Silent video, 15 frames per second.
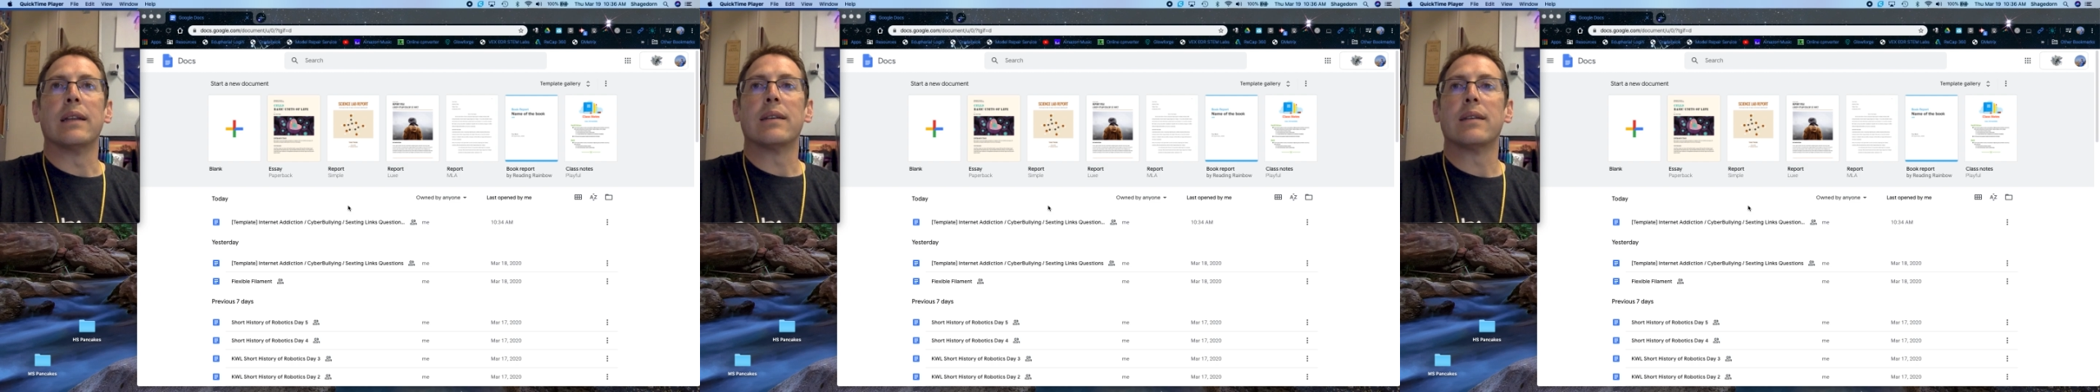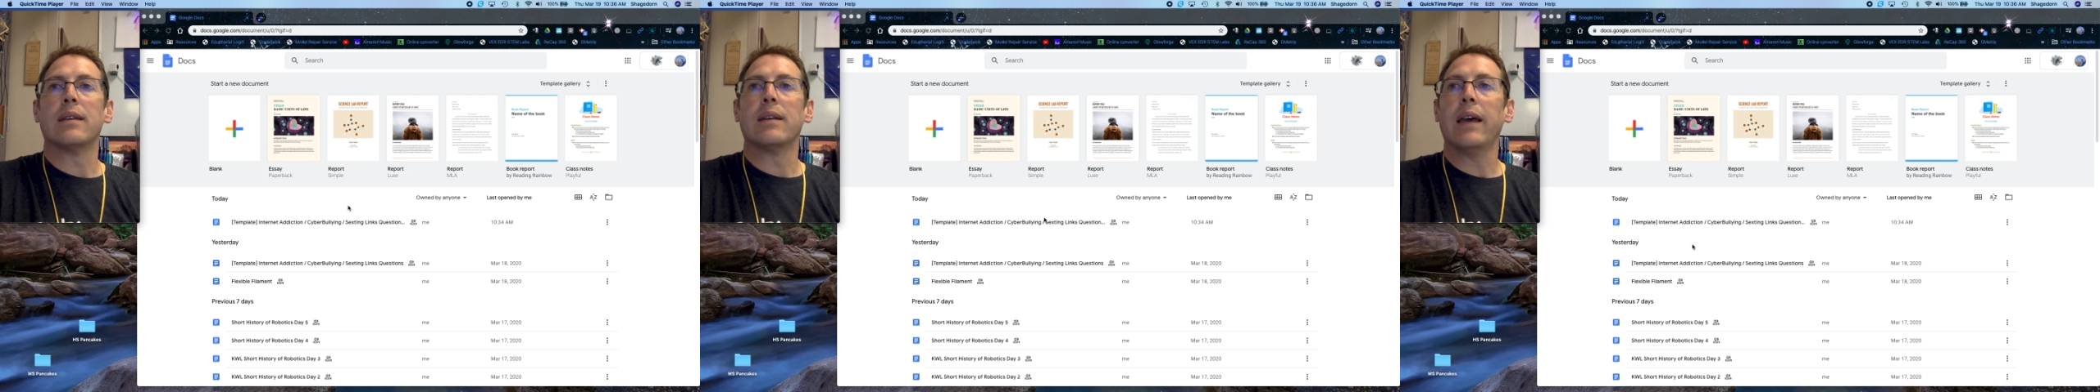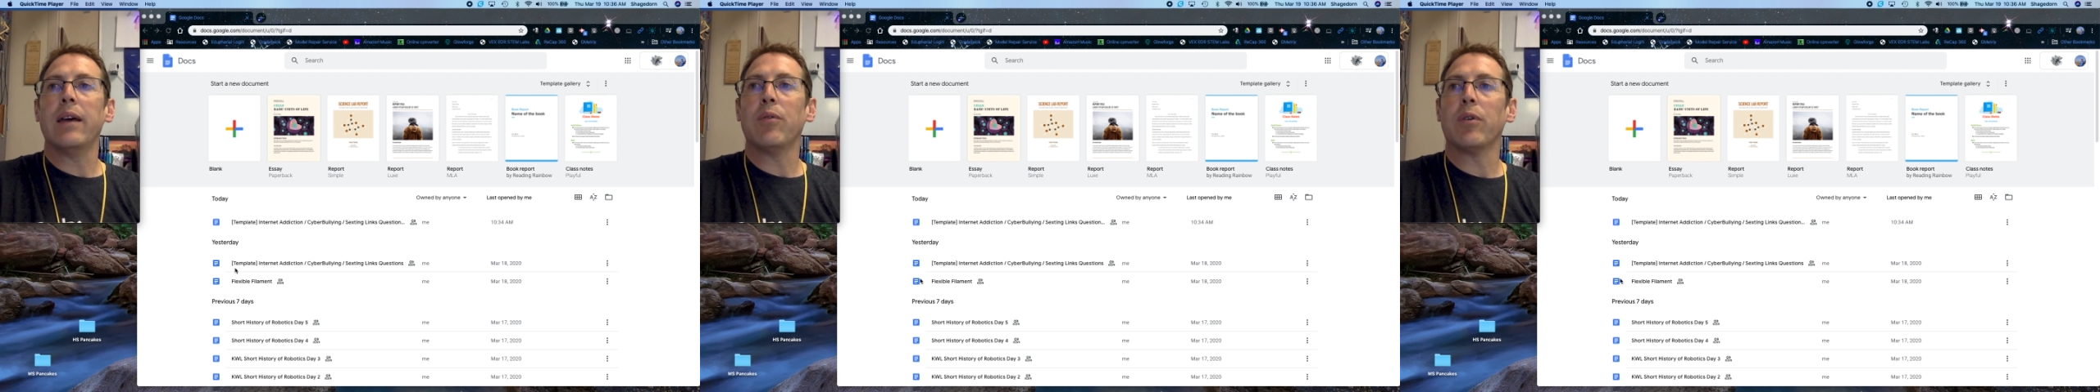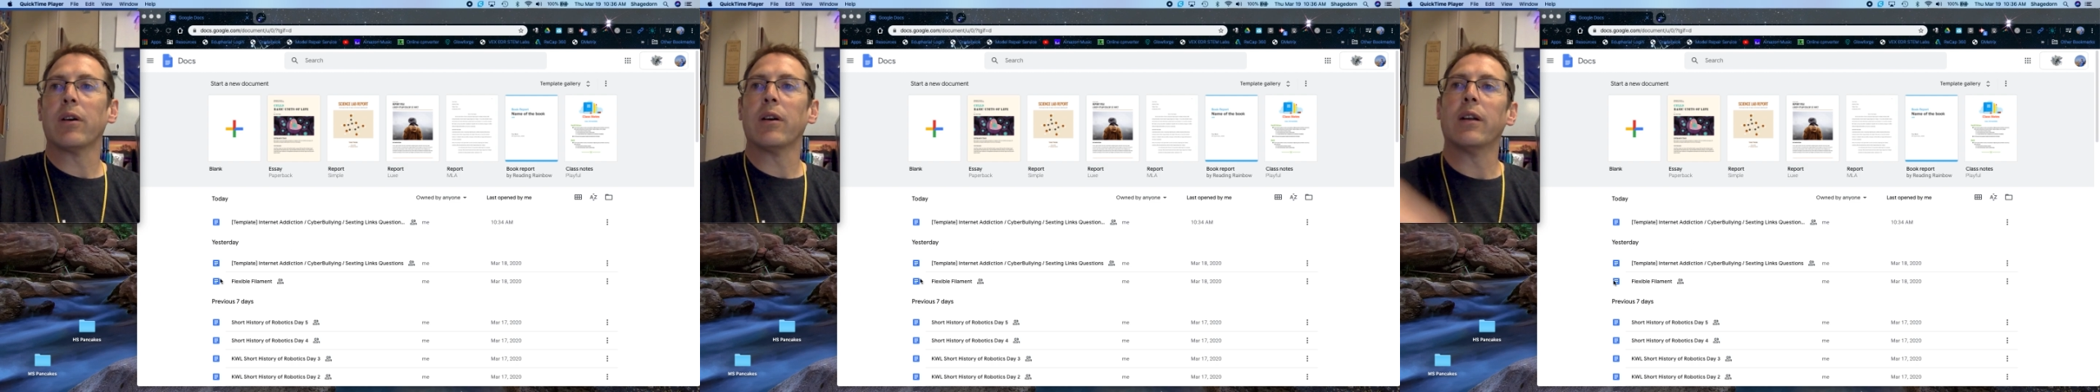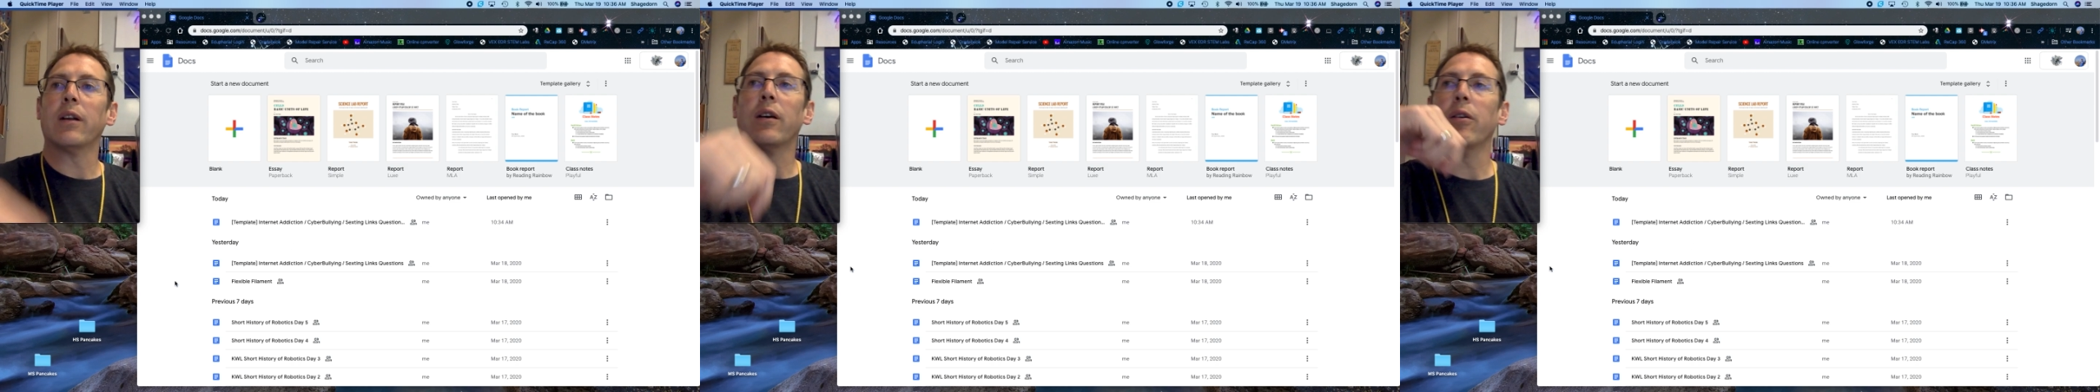today we're
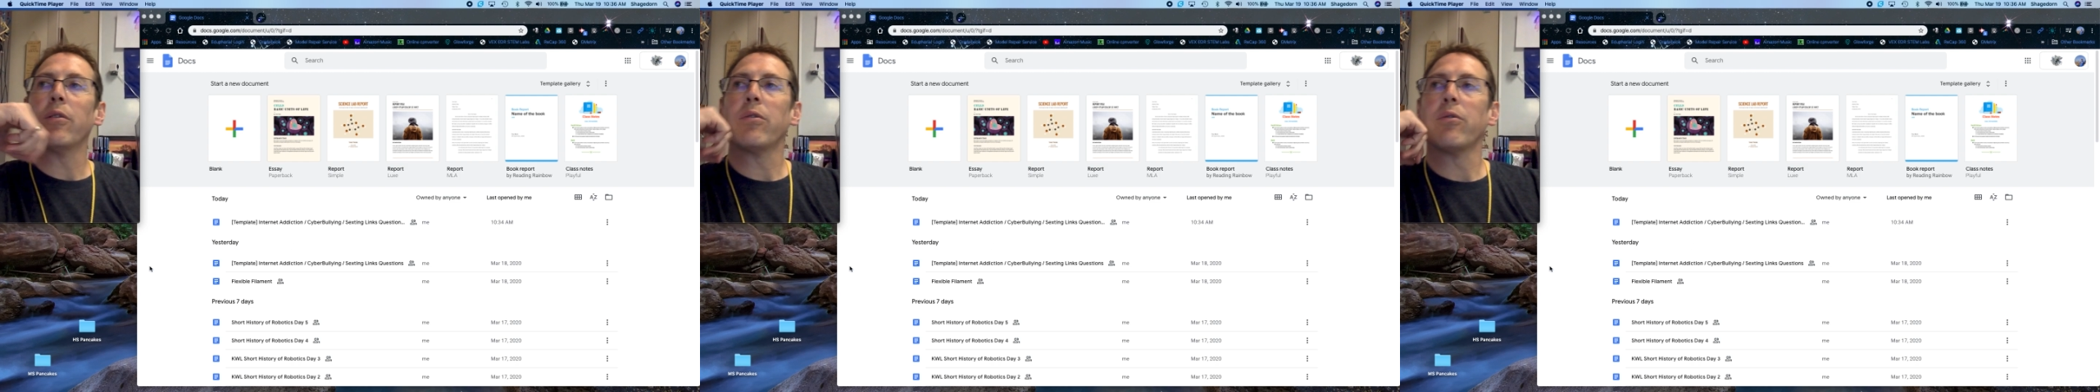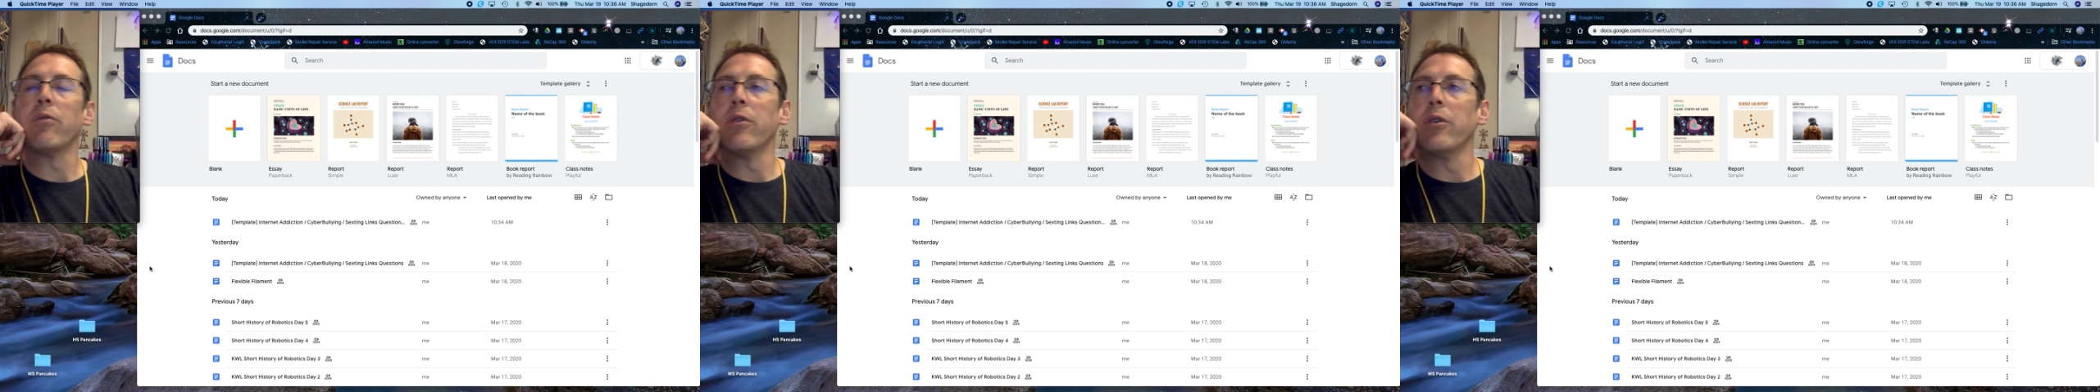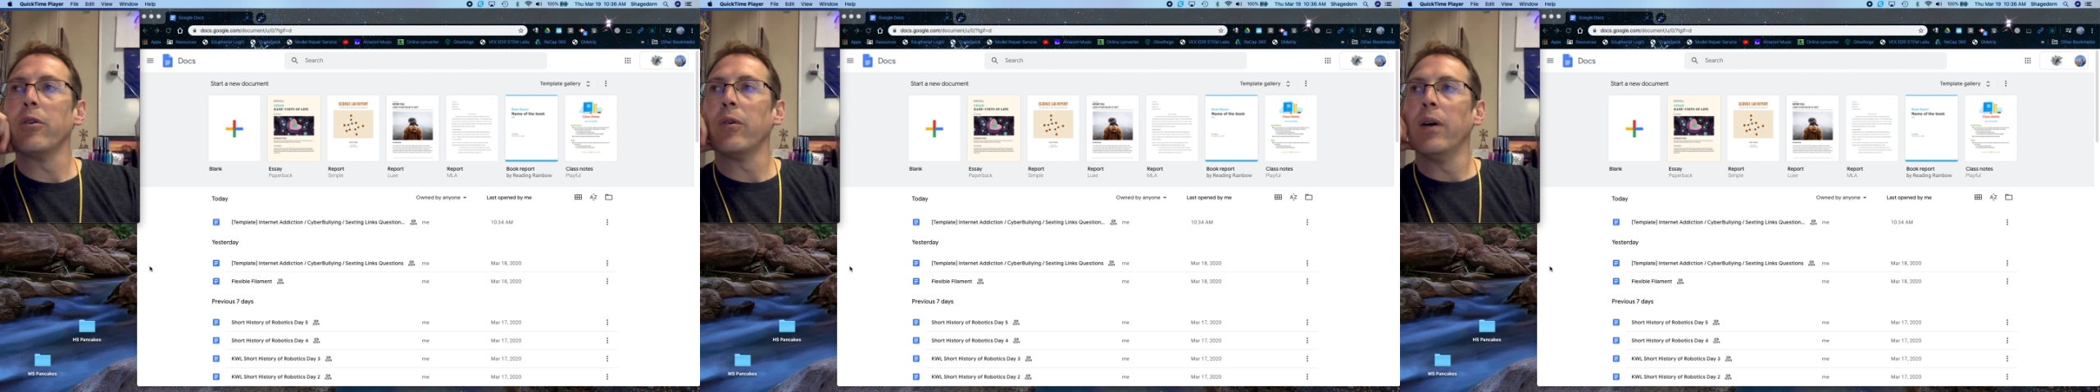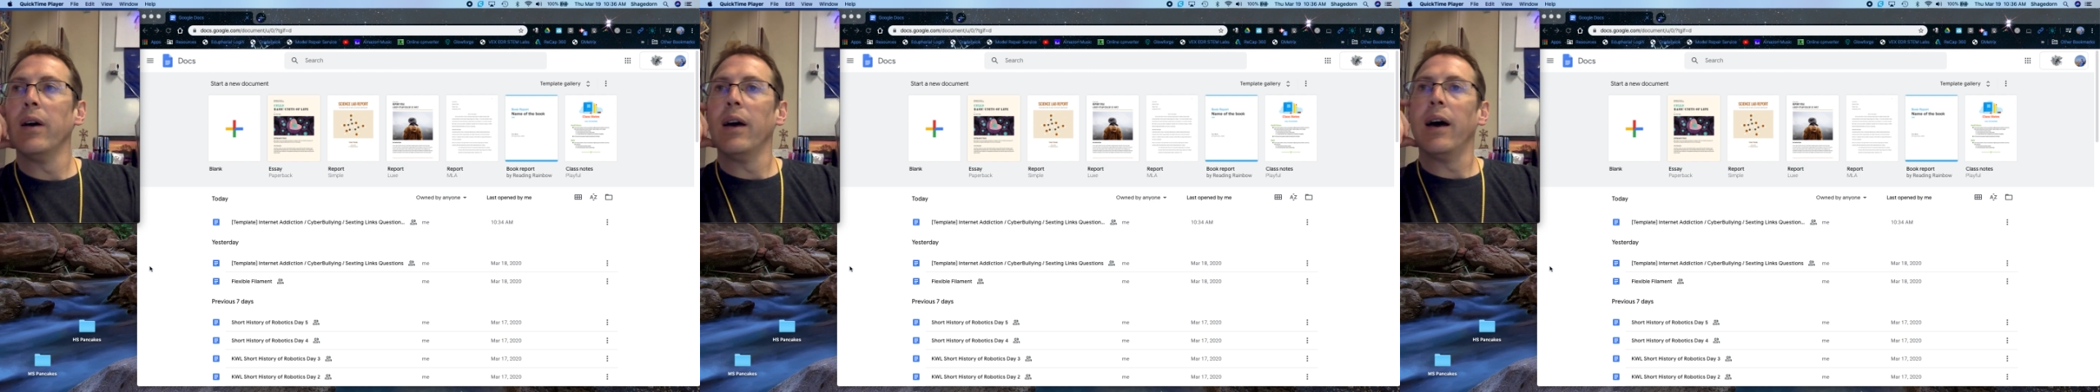going to go through